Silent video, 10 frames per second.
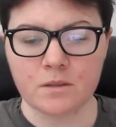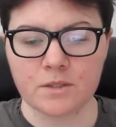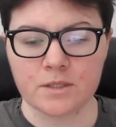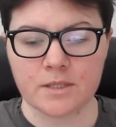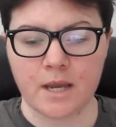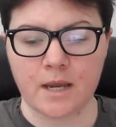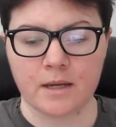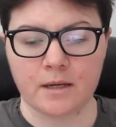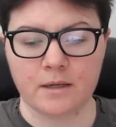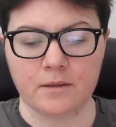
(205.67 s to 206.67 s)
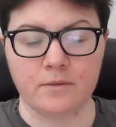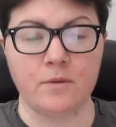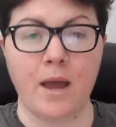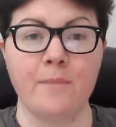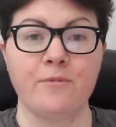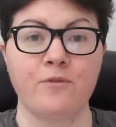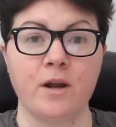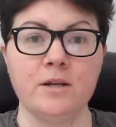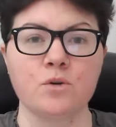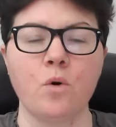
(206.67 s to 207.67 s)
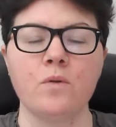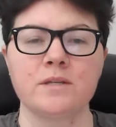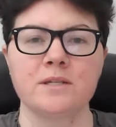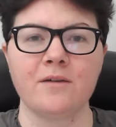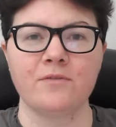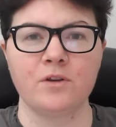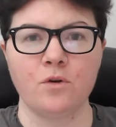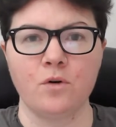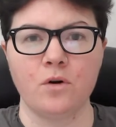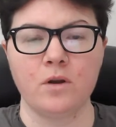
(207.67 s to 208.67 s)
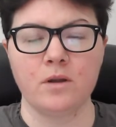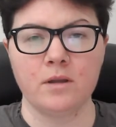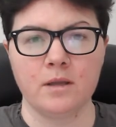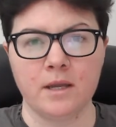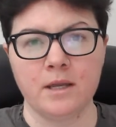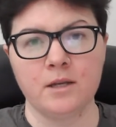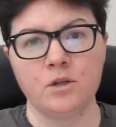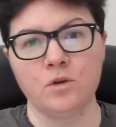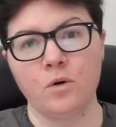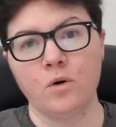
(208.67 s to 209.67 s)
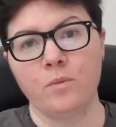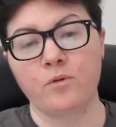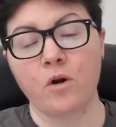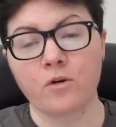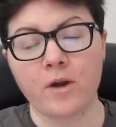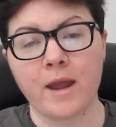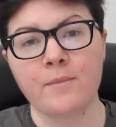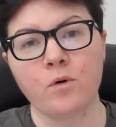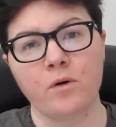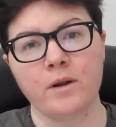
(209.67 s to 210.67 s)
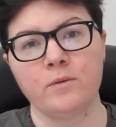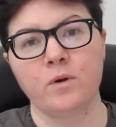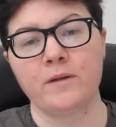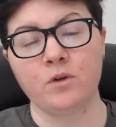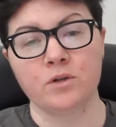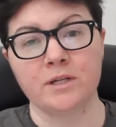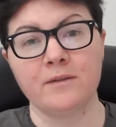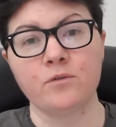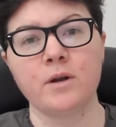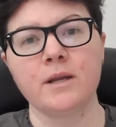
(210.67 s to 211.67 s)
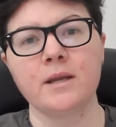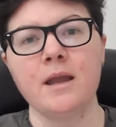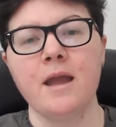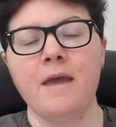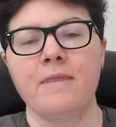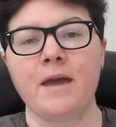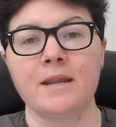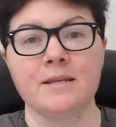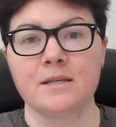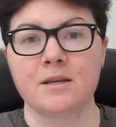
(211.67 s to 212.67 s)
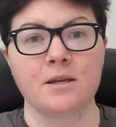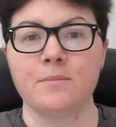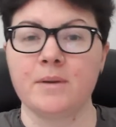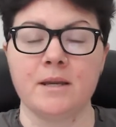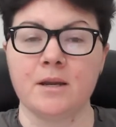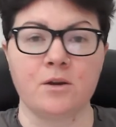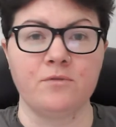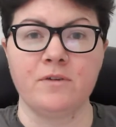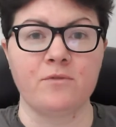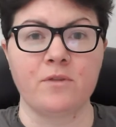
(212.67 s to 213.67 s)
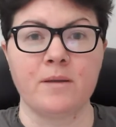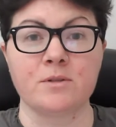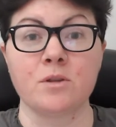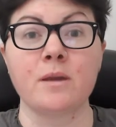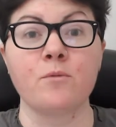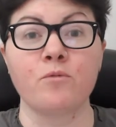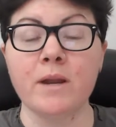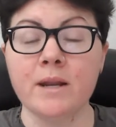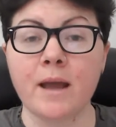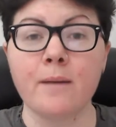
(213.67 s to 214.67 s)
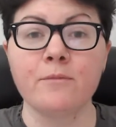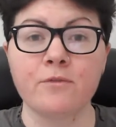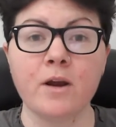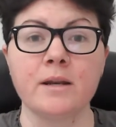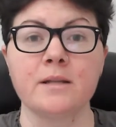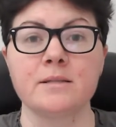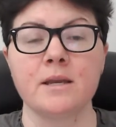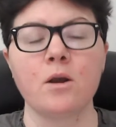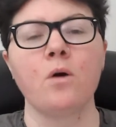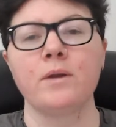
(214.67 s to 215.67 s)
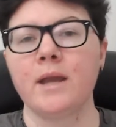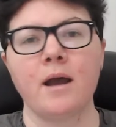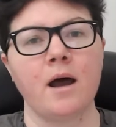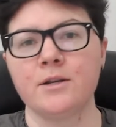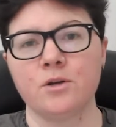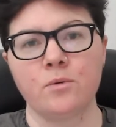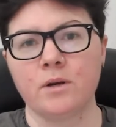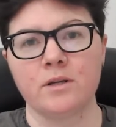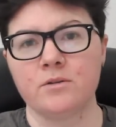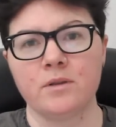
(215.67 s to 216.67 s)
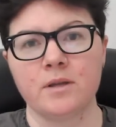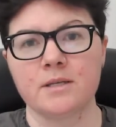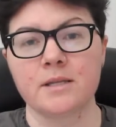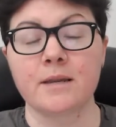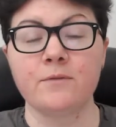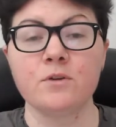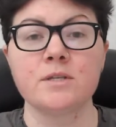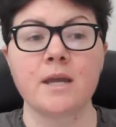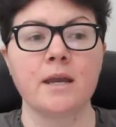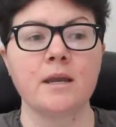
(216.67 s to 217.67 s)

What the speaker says: say up front all the stuff in your program or in whatever you're delivering that isn't going to be a good fit for them. So they will read it up front and say, oh yeah, I don't want to do this. Like if you say,